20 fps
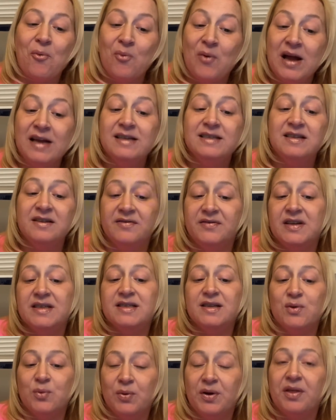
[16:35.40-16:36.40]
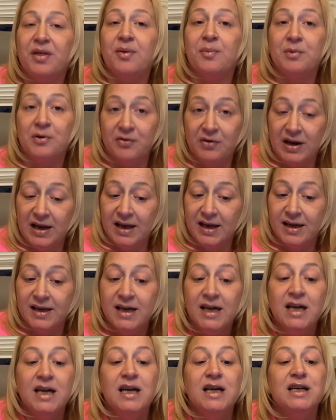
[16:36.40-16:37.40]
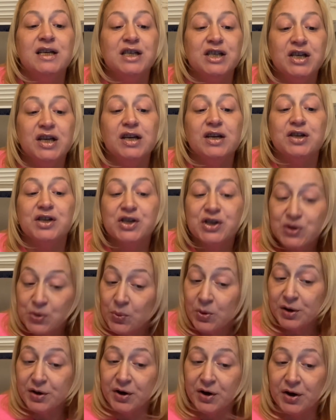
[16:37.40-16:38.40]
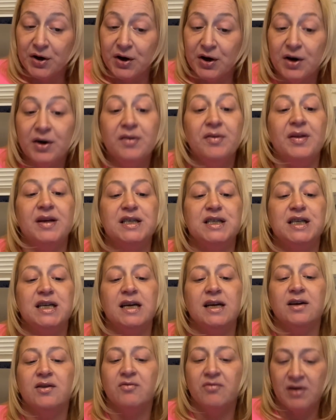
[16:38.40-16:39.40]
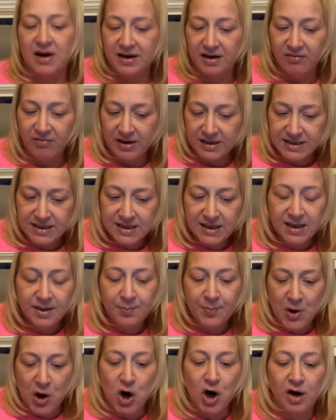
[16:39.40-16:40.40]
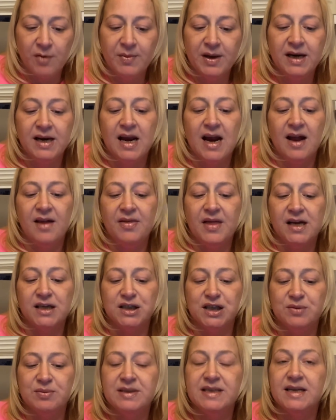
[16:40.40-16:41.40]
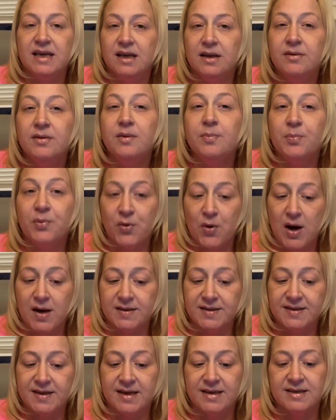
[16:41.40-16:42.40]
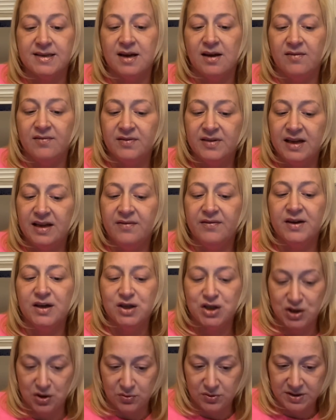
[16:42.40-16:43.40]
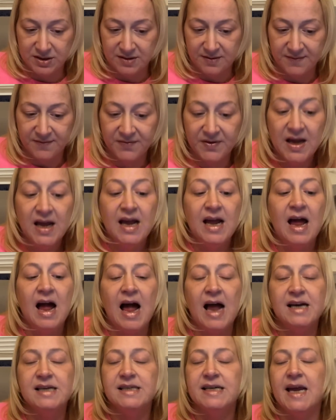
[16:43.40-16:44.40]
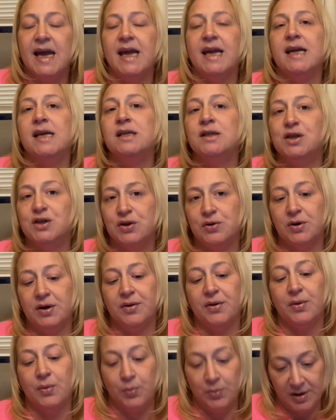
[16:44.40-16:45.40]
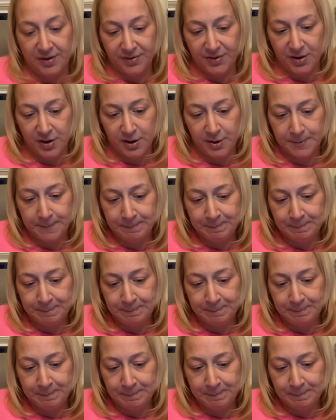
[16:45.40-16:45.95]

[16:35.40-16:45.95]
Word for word: went to visit with Maria, she assured her that she had already rented an apartment and that she was in the process of leaving Joseph and taking Judith with her.